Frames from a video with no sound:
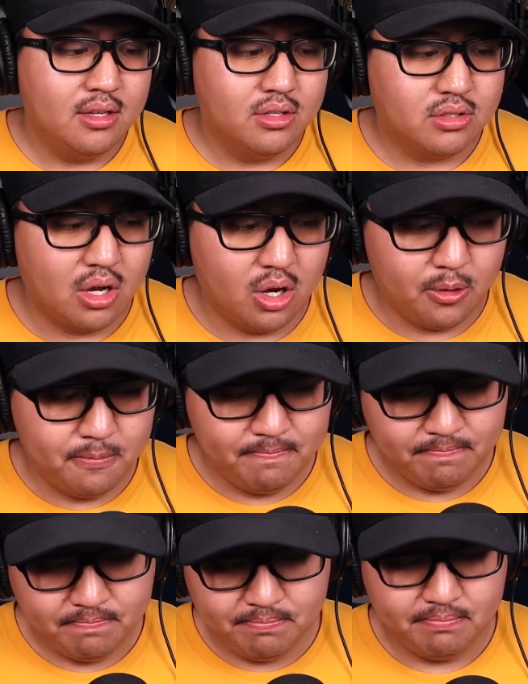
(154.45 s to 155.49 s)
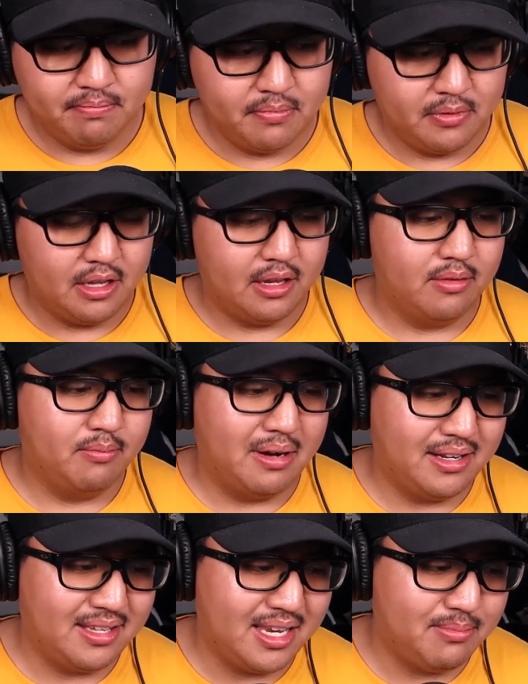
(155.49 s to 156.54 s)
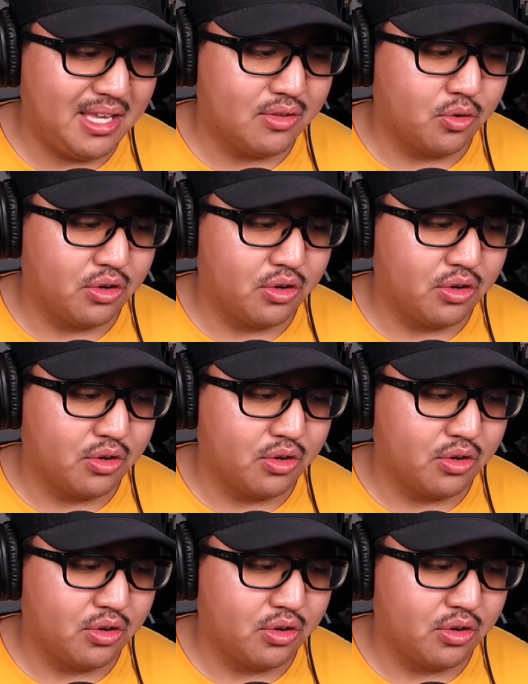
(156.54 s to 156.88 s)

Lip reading: So my team needs